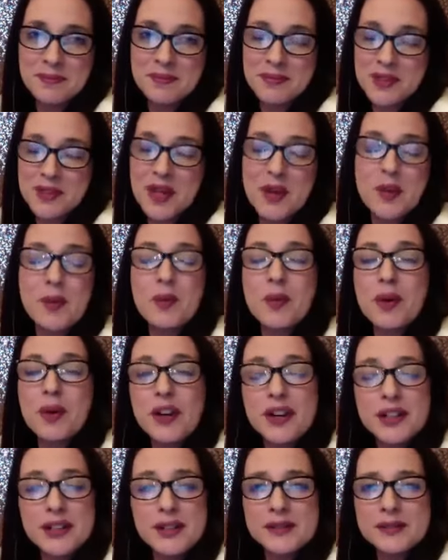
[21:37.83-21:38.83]
It
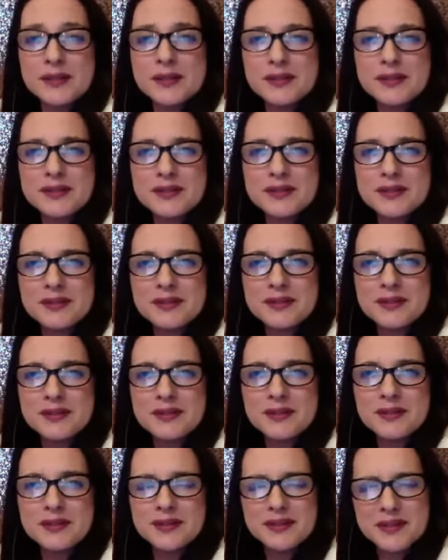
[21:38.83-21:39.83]
would.
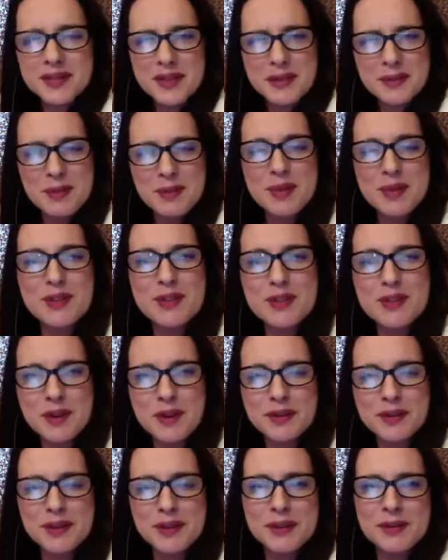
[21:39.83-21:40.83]
It most
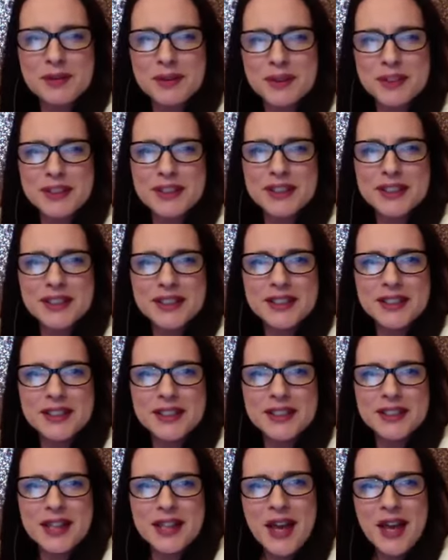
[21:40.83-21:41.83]
certainly would.
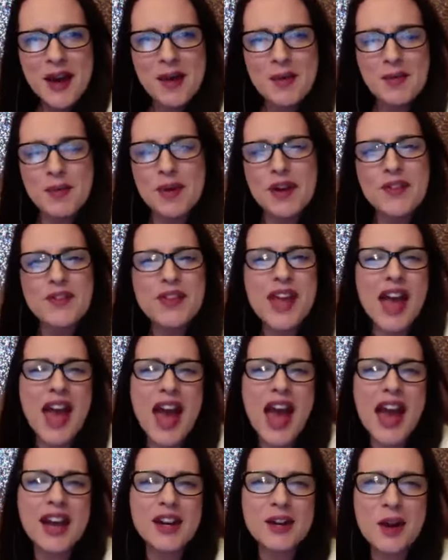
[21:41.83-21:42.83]
And what if you
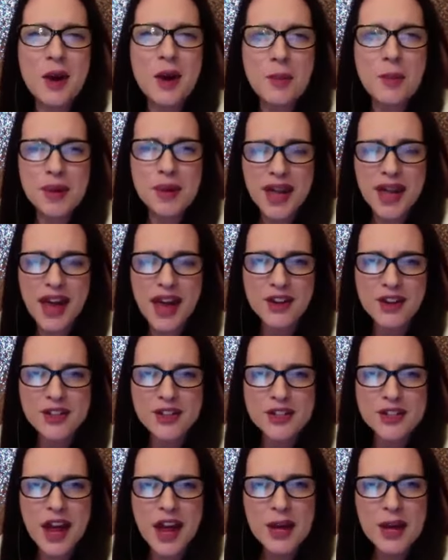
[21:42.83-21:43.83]
had an open house
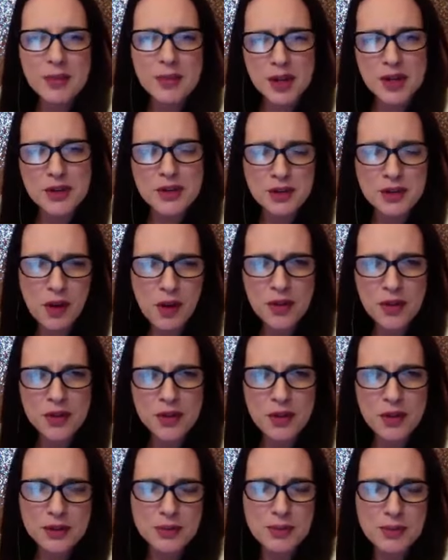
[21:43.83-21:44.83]
sign, but you know that
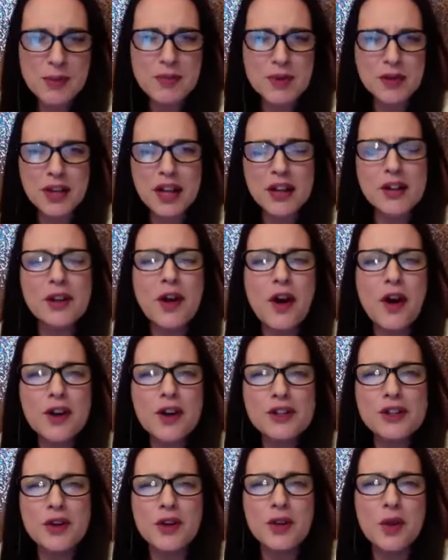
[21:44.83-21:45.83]
those people get
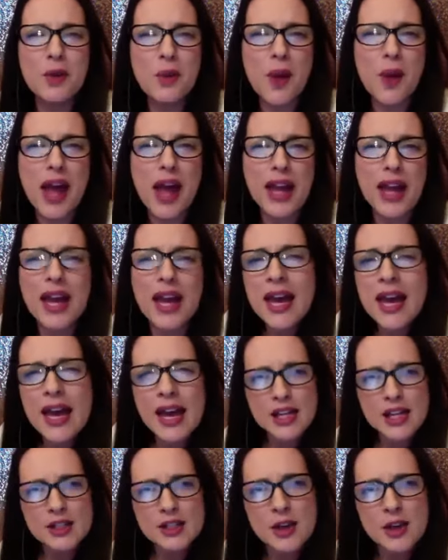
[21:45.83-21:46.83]
lost on the way
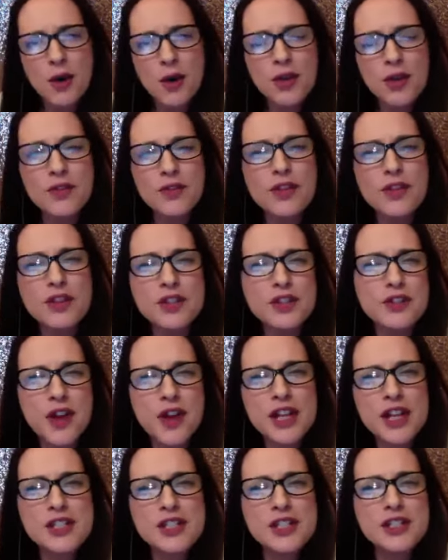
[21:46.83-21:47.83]
and you told them for
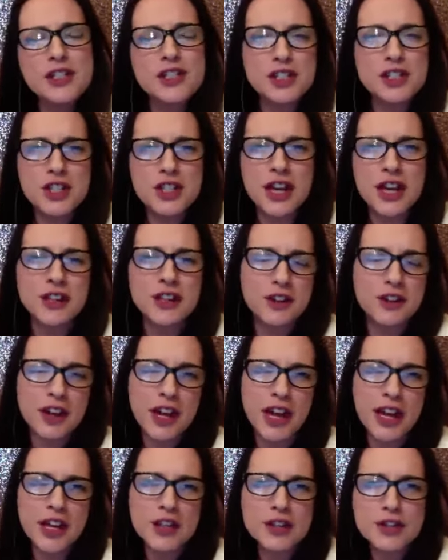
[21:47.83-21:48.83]
directions, check your
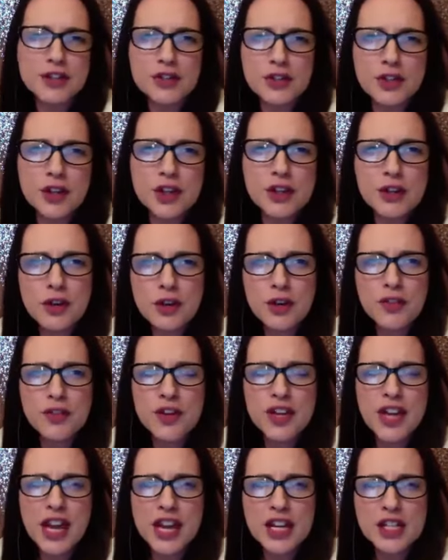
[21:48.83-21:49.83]
Android
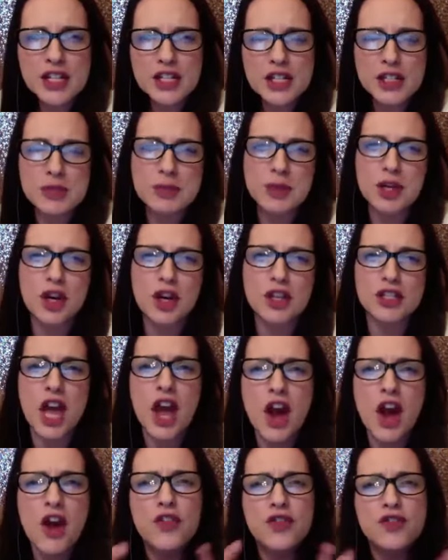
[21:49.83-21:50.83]
notifications, because
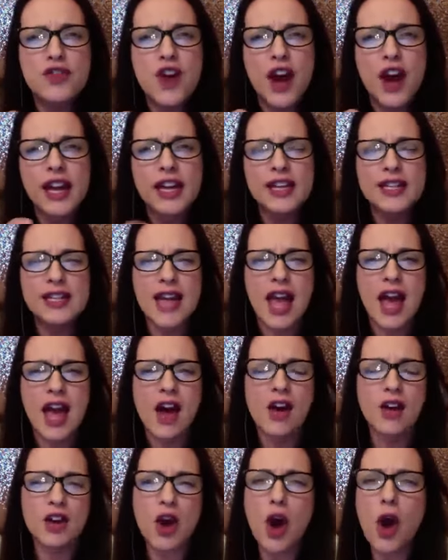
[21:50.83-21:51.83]
right
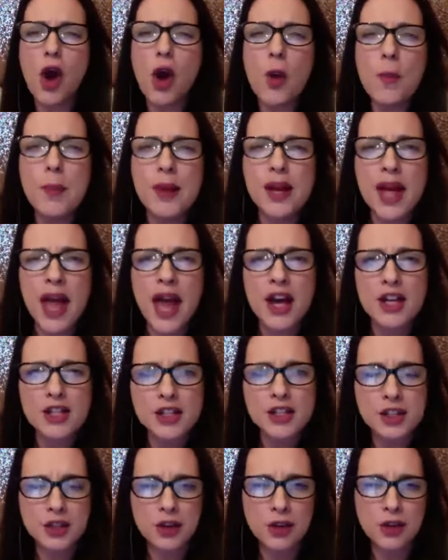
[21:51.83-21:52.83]
now an open
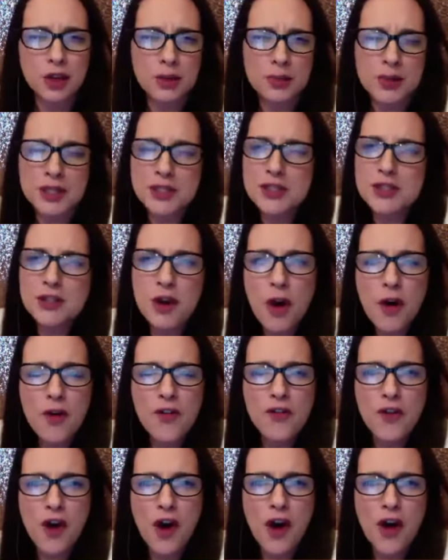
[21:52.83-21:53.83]
house can only be so
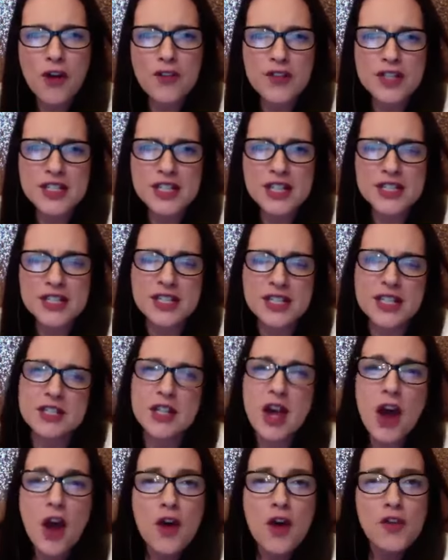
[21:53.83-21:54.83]
far of a
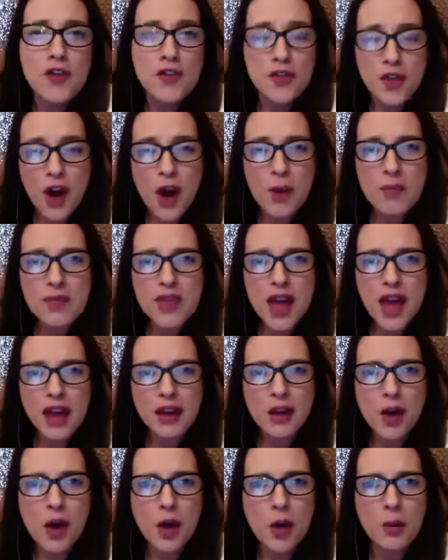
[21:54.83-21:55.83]
distance from that
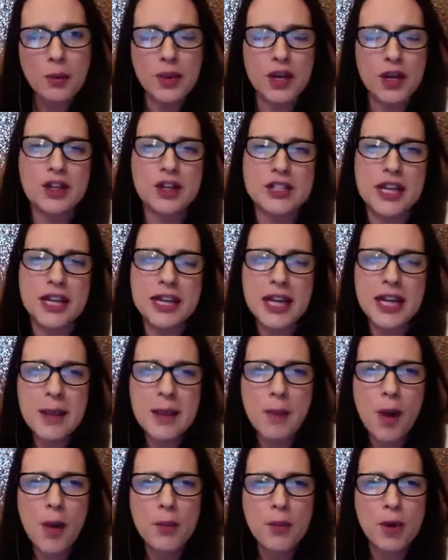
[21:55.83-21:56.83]
home because they
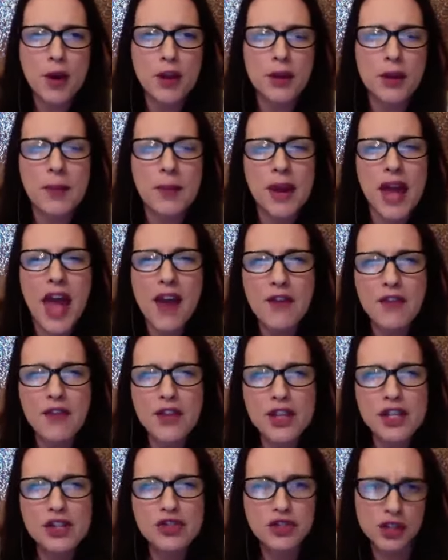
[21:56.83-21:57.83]
keep on putting them in
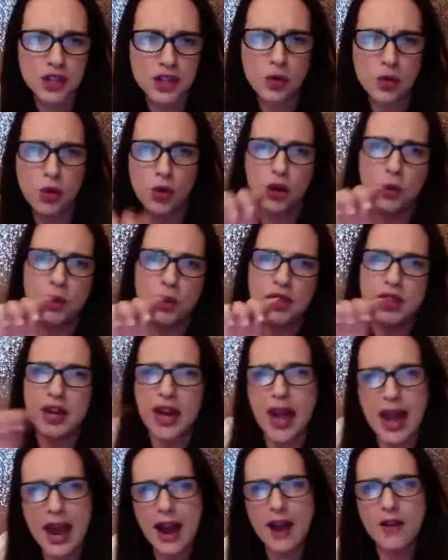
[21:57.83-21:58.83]
every street corner with an
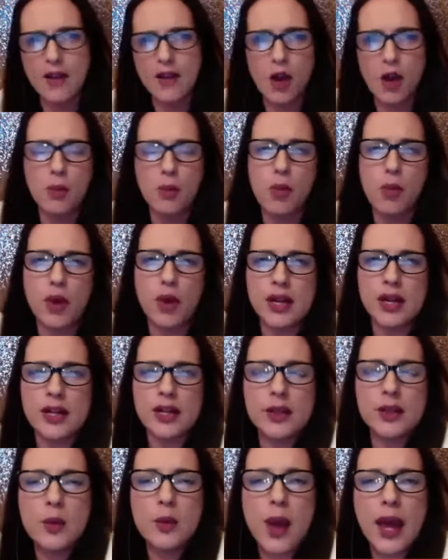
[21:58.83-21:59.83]
arrow
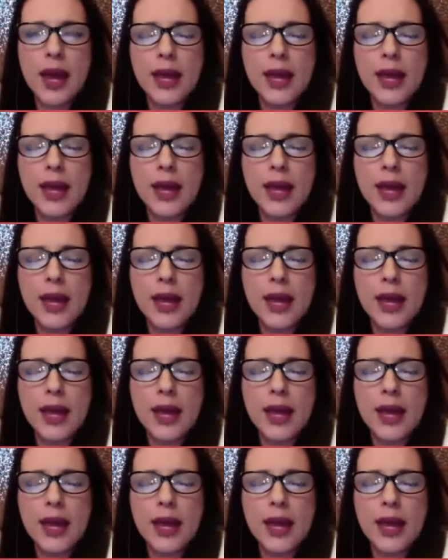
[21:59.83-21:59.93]
pointing the way.